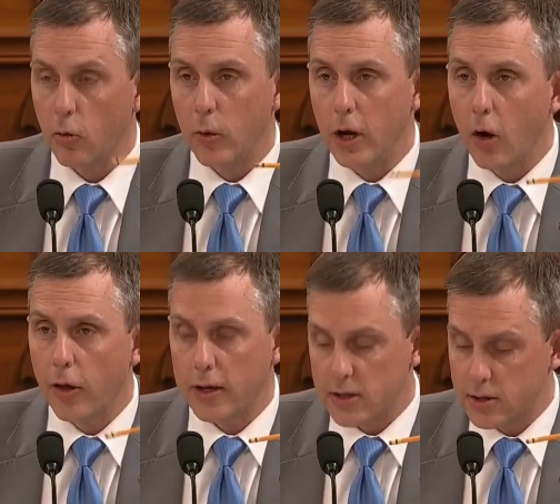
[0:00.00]
We know
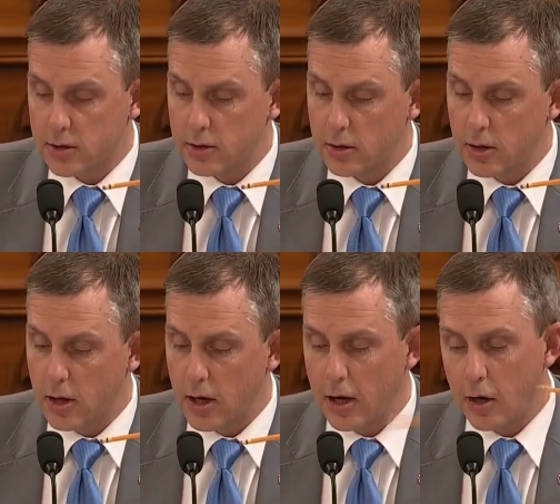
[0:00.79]
this,
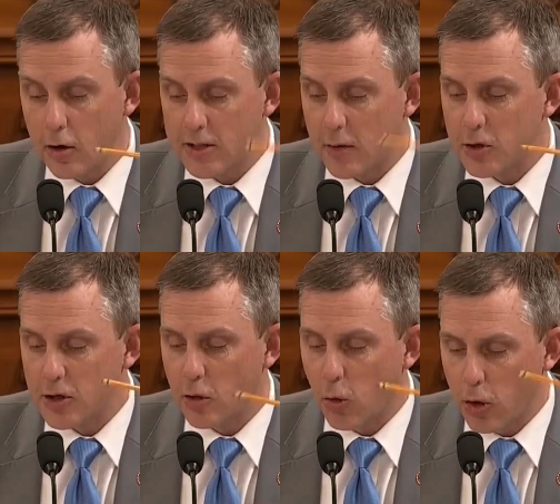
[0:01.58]
and notice I'm
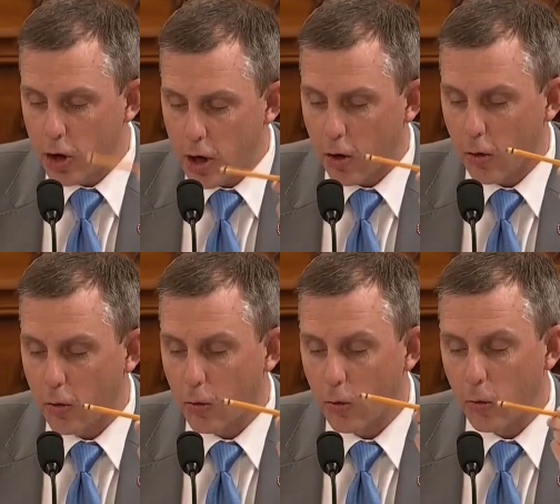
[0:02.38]
using the word know
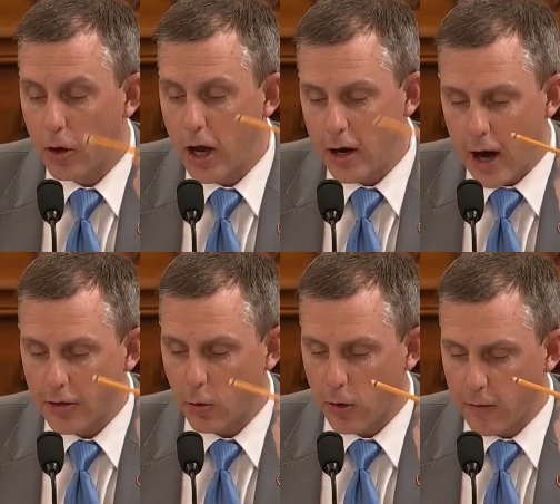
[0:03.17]
and not
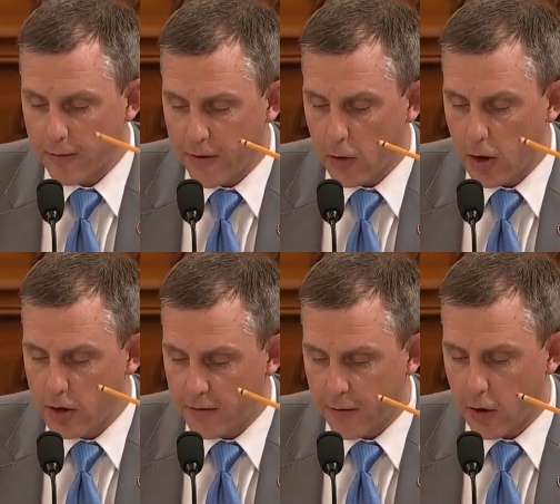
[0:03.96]
the word
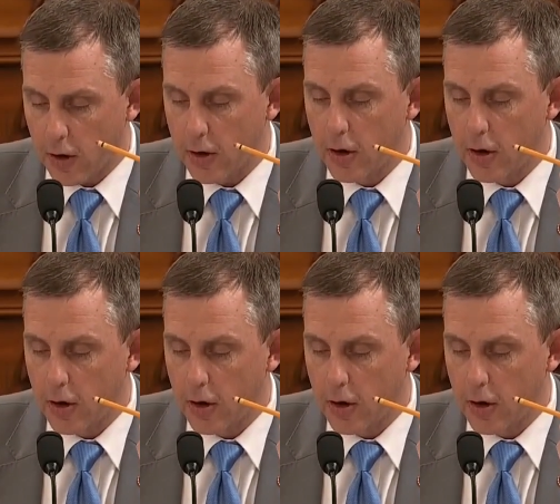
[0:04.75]
infer,